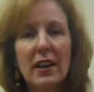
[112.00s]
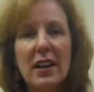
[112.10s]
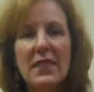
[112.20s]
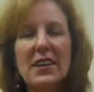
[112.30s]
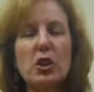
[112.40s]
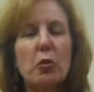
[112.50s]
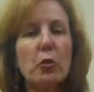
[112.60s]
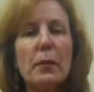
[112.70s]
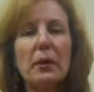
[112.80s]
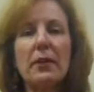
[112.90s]
That's a
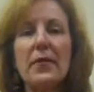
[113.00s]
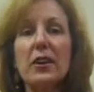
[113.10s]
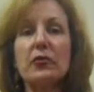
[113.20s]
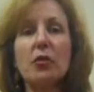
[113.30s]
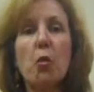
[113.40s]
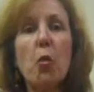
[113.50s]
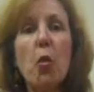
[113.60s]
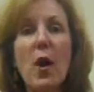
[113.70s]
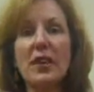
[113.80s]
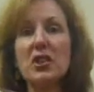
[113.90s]
ripple effect from
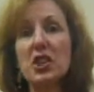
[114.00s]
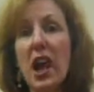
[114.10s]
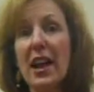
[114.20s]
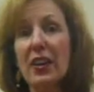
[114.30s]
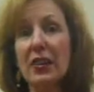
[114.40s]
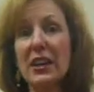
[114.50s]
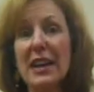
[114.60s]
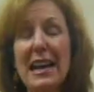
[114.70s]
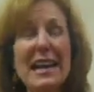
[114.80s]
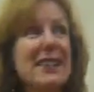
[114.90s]
one child.
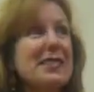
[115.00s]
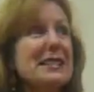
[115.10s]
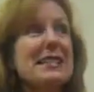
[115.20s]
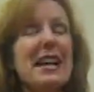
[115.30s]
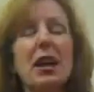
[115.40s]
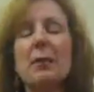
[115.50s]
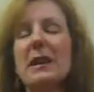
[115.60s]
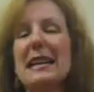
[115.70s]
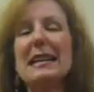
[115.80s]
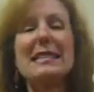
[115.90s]
Even set up
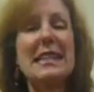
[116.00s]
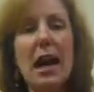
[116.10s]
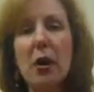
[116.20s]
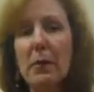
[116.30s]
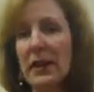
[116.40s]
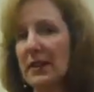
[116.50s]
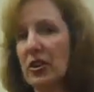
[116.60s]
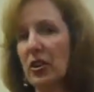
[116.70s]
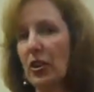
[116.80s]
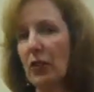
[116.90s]
an endowment,
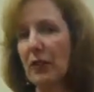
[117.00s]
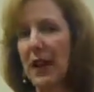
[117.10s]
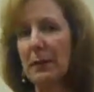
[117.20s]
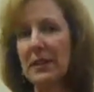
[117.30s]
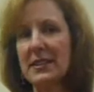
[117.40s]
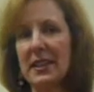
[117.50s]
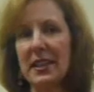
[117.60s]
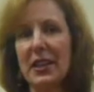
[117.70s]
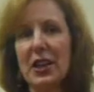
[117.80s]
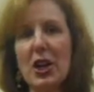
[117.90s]
her family
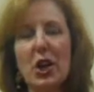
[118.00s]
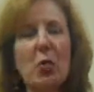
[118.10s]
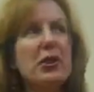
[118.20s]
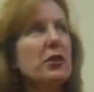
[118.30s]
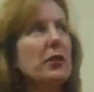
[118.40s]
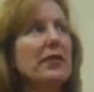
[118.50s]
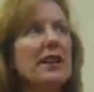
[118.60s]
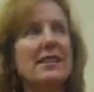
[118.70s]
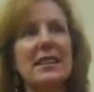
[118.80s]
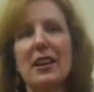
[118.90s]
did. We do
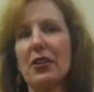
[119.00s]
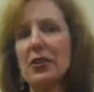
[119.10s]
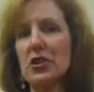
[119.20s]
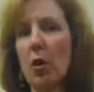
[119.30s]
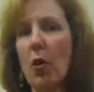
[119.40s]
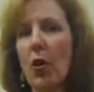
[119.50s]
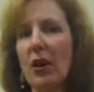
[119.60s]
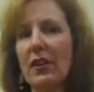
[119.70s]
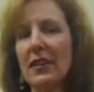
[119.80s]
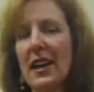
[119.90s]
events at our store,
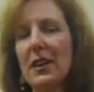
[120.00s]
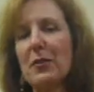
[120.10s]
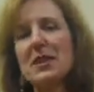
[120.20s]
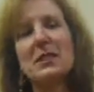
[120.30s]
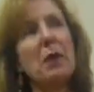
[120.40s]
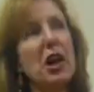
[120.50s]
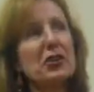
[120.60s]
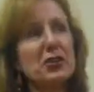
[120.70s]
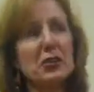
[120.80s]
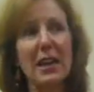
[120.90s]
and we
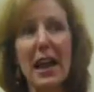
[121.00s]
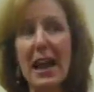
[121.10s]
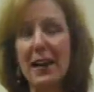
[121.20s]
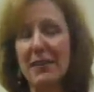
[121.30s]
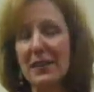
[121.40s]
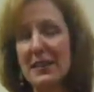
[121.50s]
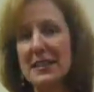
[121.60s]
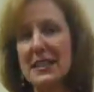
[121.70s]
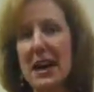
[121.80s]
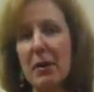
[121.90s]
sponsor and have the
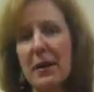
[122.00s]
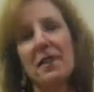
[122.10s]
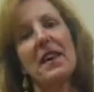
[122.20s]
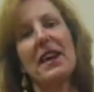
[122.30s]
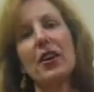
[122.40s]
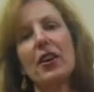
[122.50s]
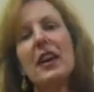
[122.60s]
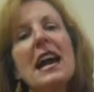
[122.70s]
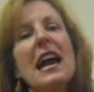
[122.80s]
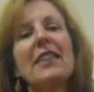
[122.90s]
endowment there,
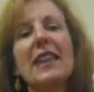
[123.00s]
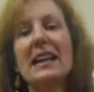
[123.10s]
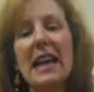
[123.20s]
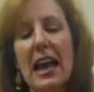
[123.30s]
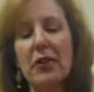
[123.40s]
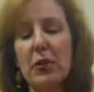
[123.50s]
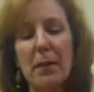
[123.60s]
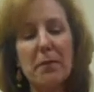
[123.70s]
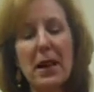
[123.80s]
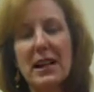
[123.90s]
and they gather up
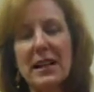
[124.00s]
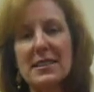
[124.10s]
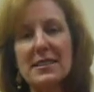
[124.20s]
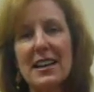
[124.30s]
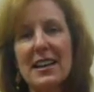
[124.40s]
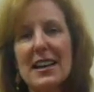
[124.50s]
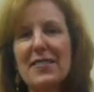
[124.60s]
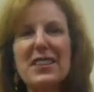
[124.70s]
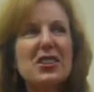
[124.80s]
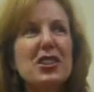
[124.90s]
monies.
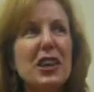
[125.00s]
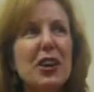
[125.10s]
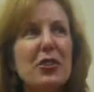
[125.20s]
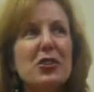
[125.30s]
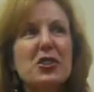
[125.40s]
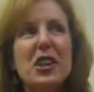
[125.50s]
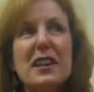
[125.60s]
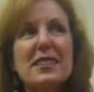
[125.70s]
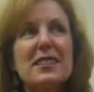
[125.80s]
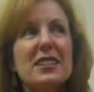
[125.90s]
This year,
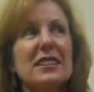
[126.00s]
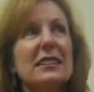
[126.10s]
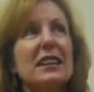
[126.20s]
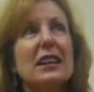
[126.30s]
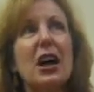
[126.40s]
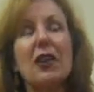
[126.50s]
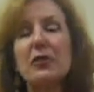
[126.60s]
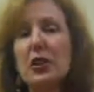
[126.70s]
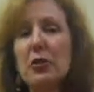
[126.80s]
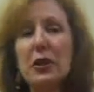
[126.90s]
just a
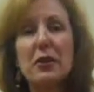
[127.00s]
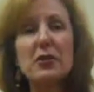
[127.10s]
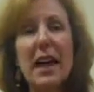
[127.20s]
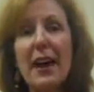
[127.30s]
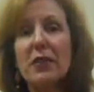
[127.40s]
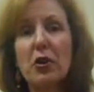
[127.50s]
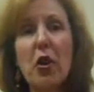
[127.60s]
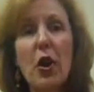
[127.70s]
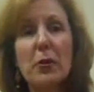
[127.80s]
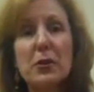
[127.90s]
few years after
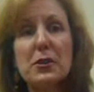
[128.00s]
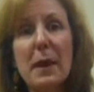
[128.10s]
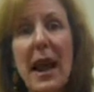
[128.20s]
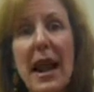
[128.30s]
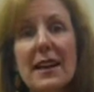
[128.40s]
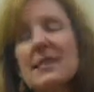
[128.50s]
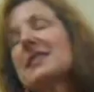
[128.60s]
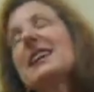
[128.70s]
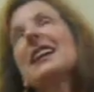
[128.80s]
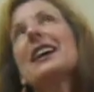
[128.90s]
Harper has passed,
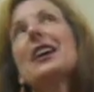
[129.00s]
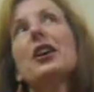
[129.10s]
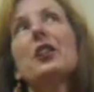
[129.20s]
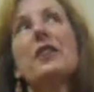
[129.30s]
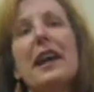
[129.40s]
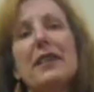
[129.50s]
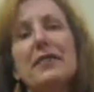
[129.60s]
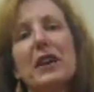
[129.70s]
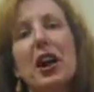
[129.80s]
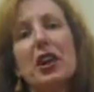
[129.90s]
they have
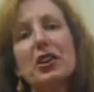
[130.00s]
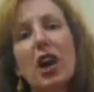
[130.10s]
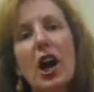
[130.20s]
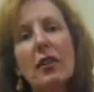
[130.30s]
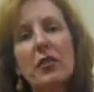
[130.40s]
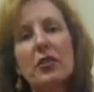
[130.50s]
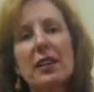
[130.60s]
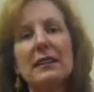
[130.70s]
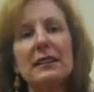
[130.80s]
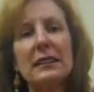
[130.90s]
uncovered
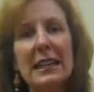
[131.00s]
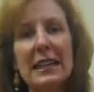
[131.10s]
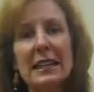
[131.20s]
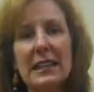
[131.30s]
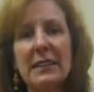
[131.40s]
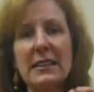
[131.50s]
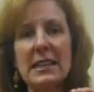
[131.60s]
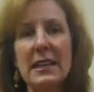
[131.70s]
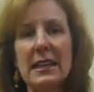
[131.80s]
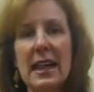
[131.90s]
a link in the
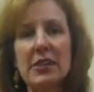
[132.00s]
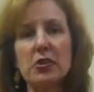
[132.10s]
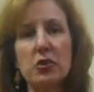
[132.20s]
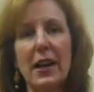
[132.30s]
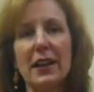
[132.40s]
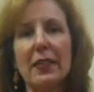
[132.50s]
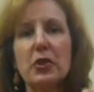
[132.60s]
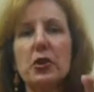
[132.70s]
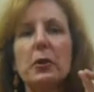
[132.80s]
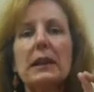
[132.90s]
DNA strand, and they're
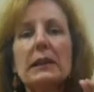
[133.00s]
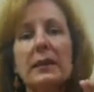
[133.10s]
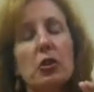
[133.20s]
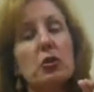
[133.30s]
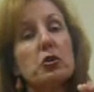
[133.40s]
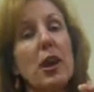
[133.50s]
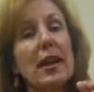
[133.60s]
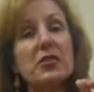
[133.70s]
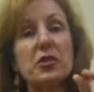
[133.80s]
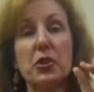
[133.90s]
doing clinical
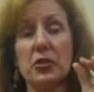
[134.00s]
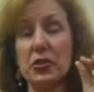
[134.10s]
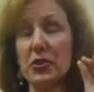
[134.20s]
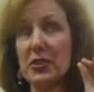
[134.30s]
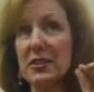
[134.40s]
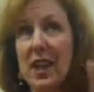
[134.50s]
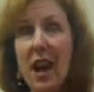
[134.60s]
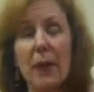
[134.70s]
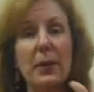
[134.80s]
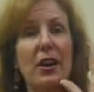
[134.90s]
trials to
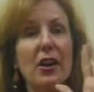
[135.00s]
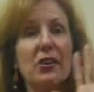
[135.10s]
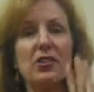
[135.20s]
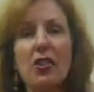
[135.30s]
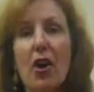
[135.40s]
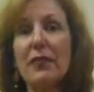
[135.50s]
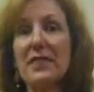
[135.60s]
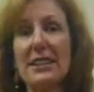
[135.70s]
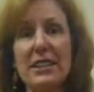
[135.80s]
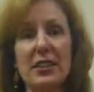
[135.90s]
stop soft
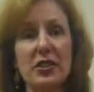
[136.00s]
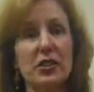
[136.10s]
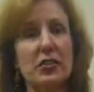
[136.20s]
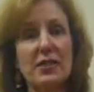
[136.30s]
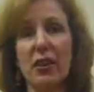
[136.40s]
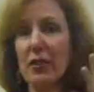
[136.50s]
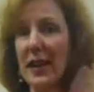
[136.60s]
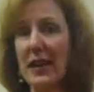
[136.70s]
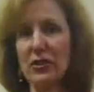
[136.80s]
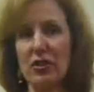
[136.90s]
tissue cell
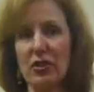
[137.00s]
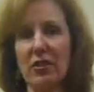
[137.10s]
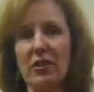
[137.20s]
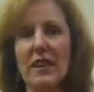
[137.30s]
cancer.